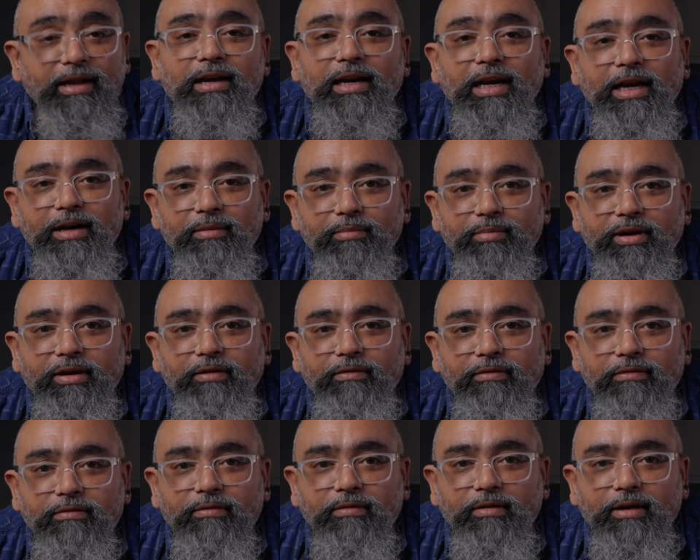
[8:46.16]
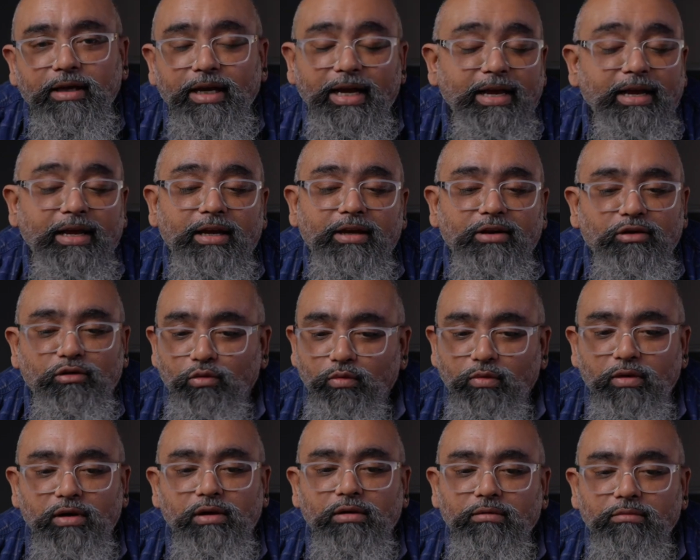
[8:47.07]
client brief. You
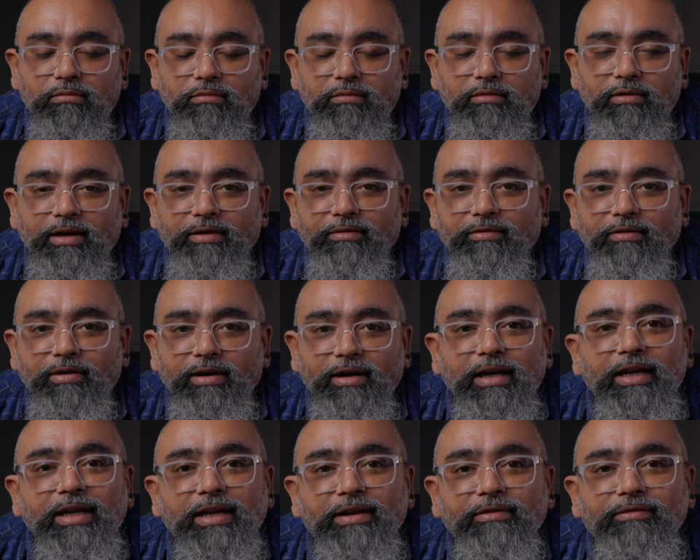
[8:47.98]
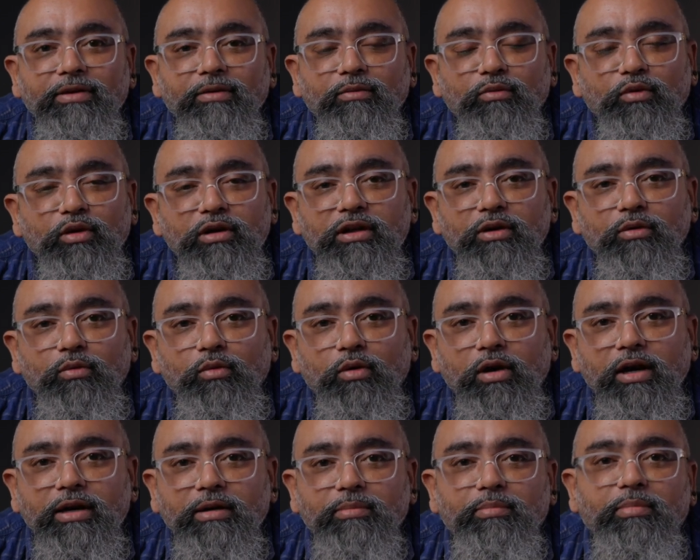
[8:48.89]
will definitely give them what they
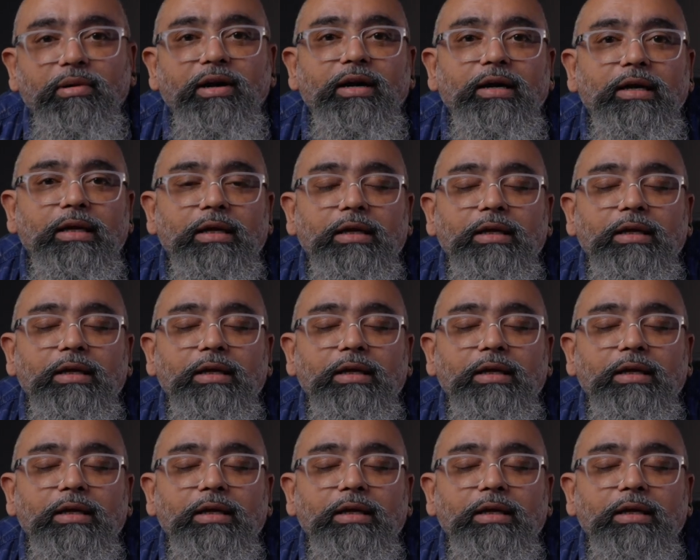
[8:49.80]
want, but